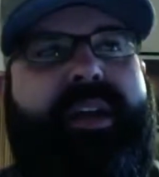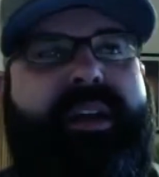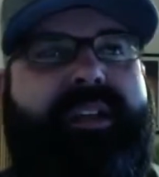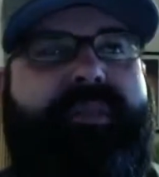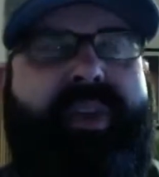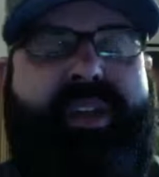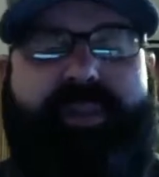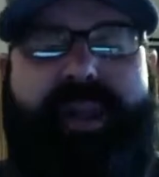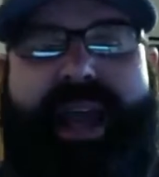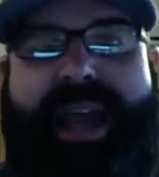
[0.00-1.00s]
this month,
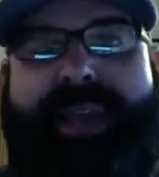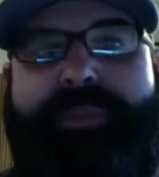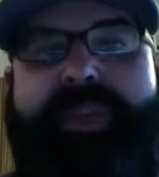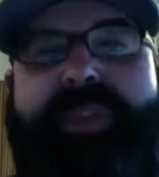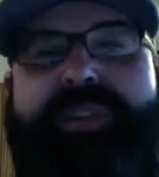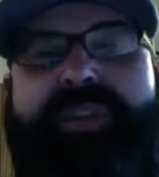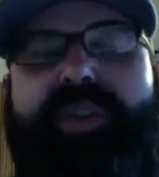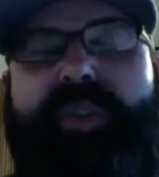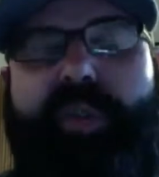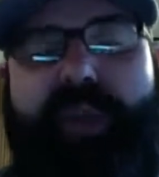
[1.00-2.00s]
but I am
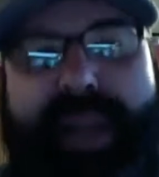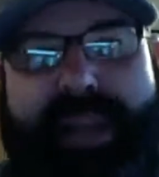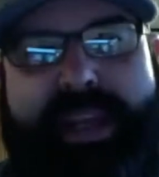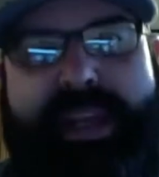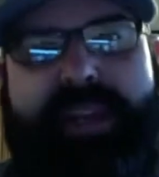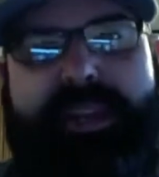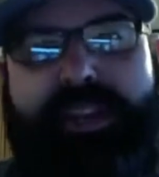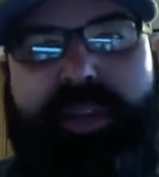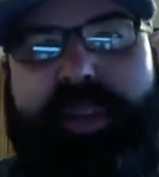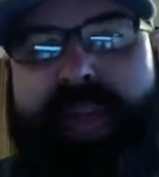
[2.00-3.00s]
dreading
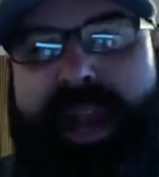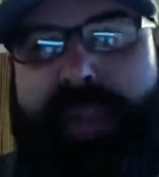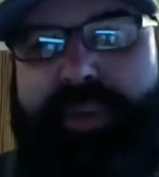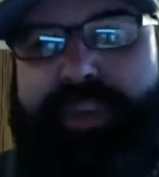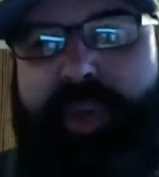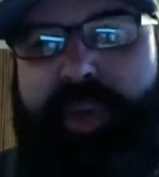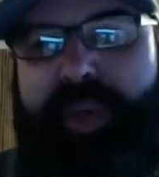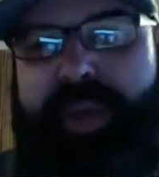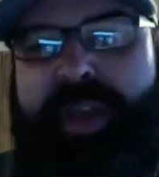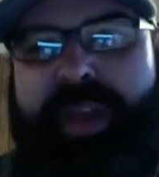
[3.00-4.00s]
doing that
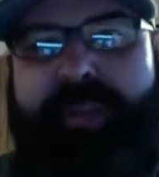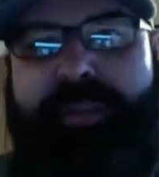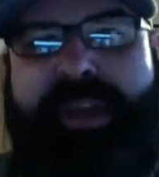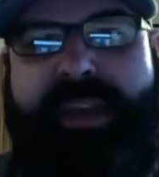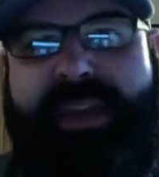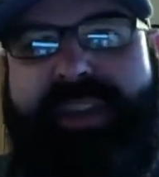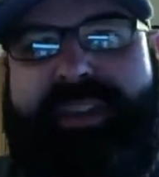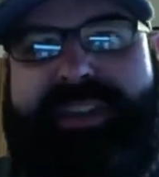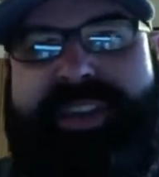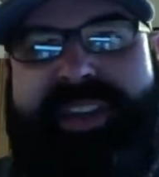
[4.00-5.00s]
episode
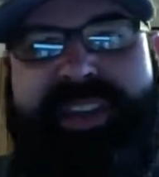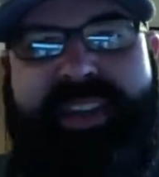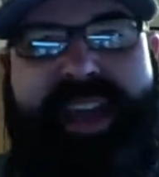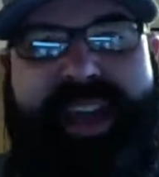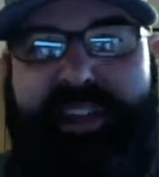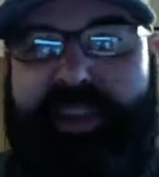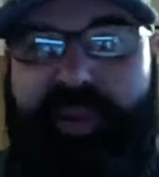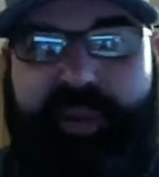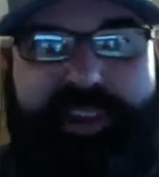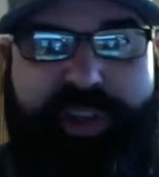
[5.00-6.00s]
because there's
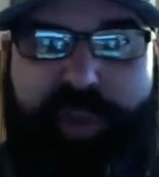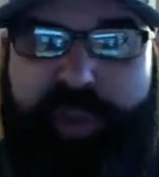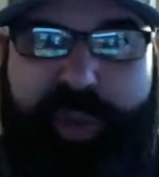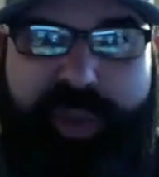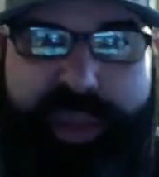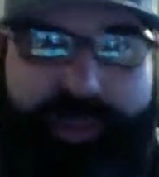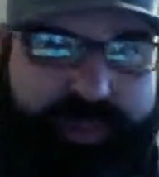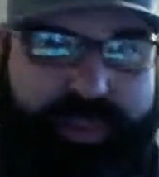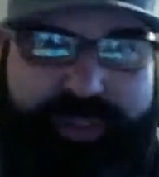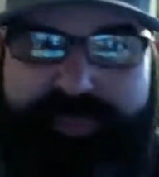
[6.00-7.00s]
only 2 new
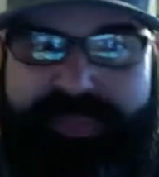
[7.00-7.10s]
themes.